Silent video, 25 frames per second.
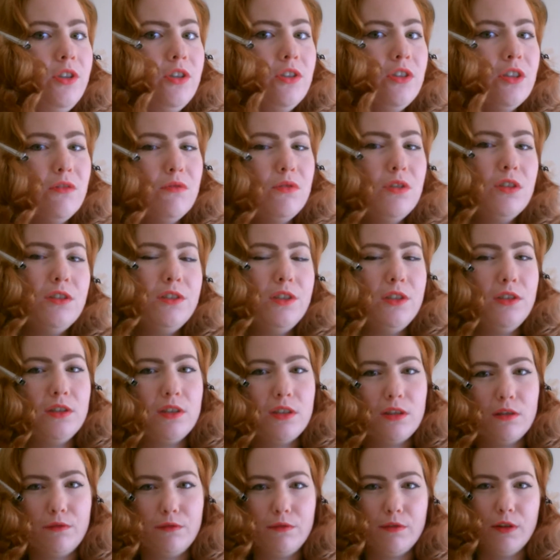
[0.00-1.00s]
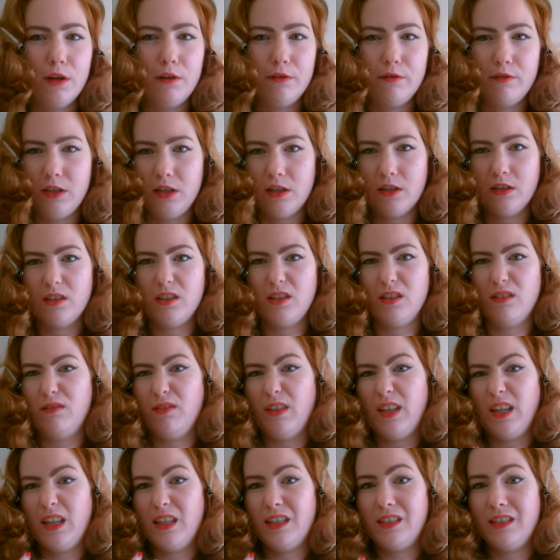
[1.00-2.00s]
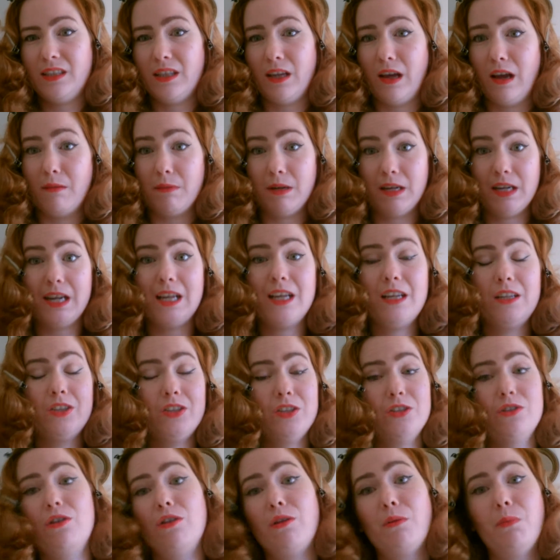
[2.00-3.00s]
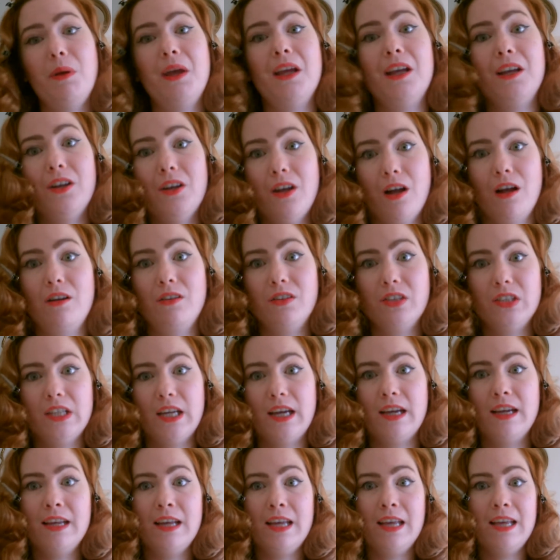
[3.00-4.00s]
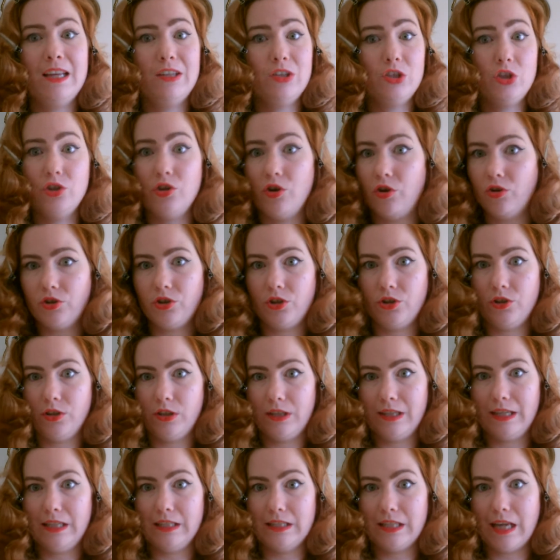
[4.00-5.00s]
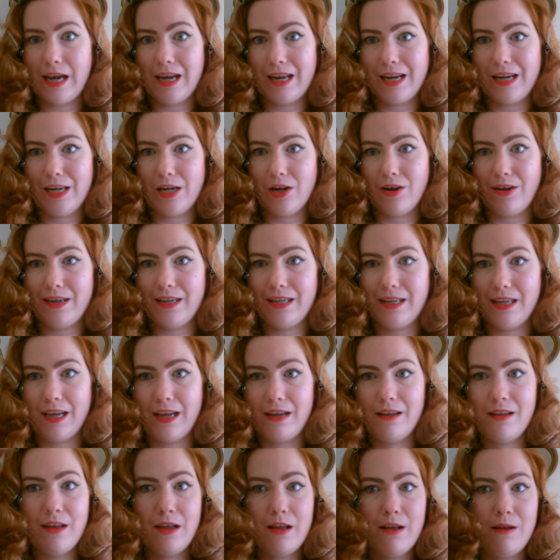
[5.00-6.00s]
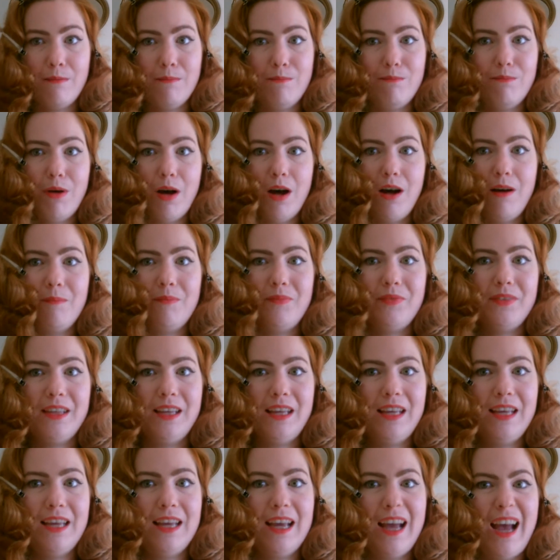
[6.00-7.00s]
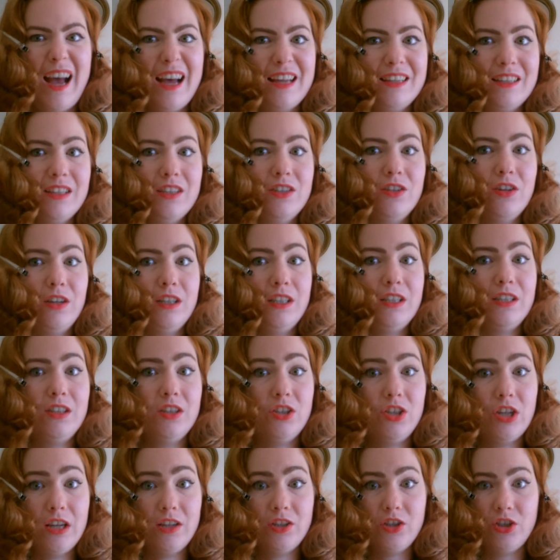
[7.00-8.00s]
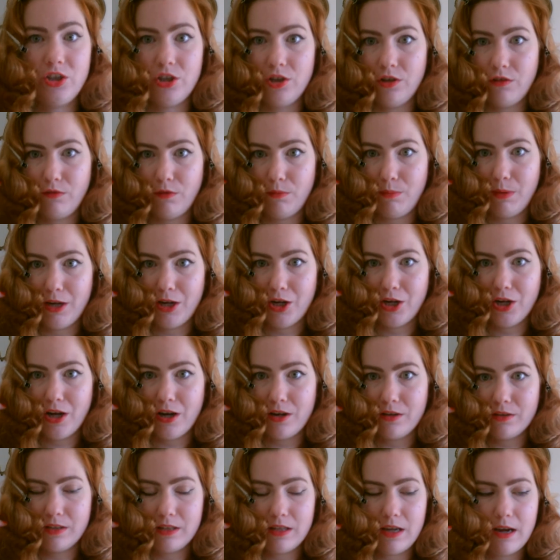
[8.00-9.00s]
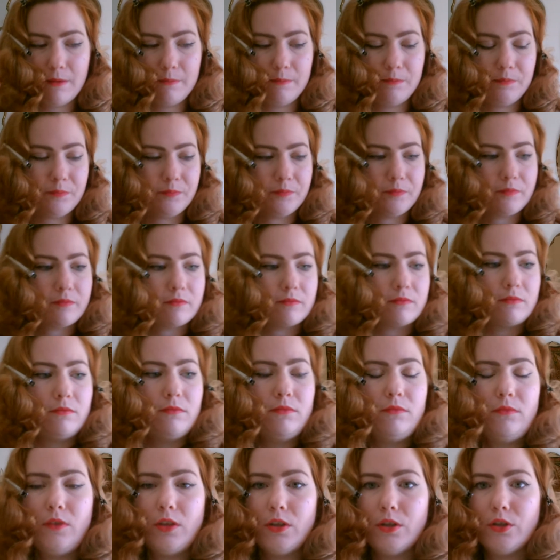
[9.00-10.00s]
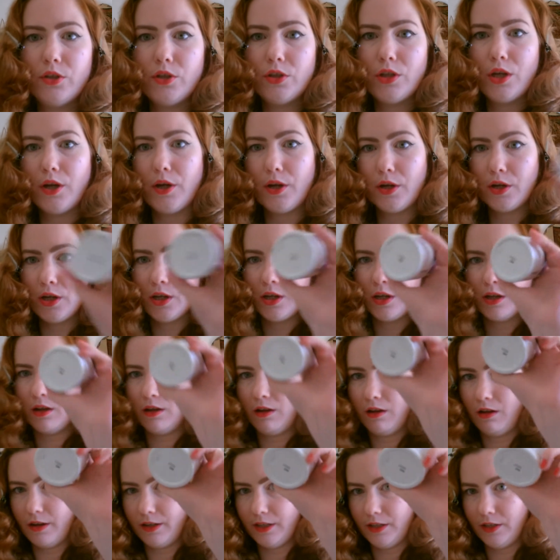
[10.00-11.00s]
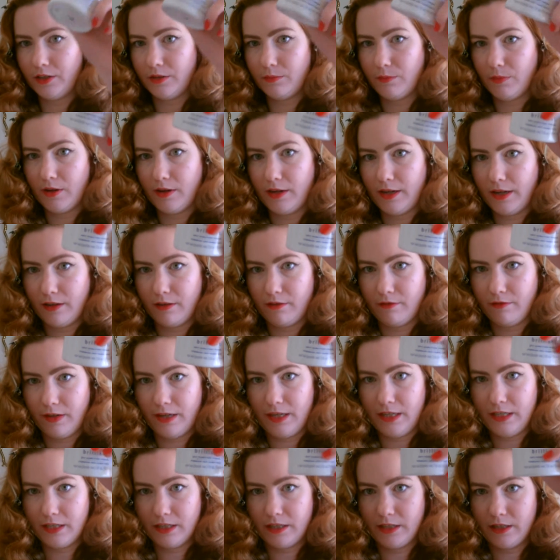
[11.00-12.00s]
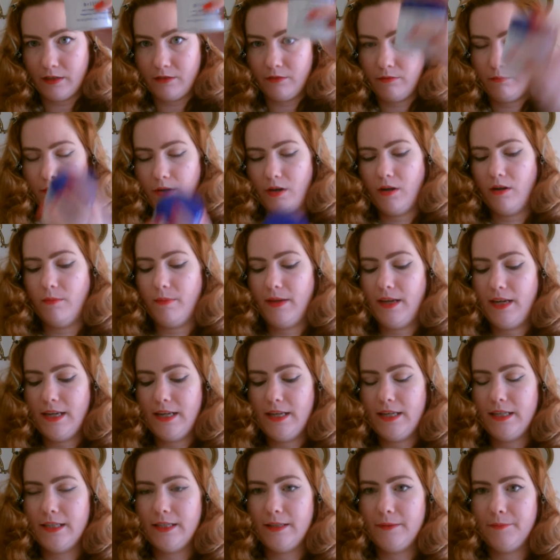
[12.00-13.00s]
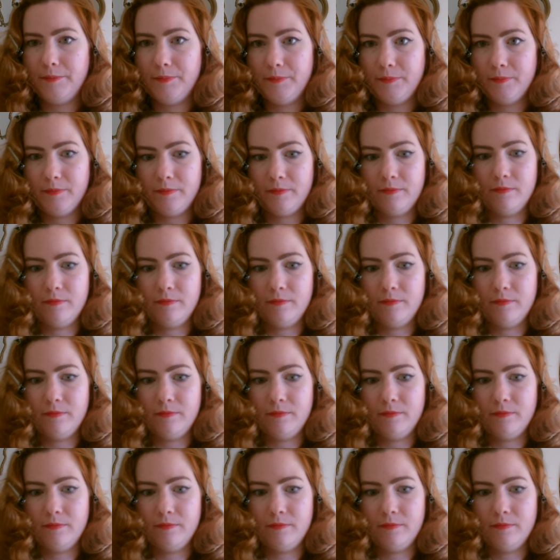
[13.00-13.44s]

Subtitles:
But you don't want to lose the fluffiness of this. I mean, it's not a pincurl set, it's not going to look exactly like it, but it has a nice suggestion of a pincurl set. So I use my Aveda pomade.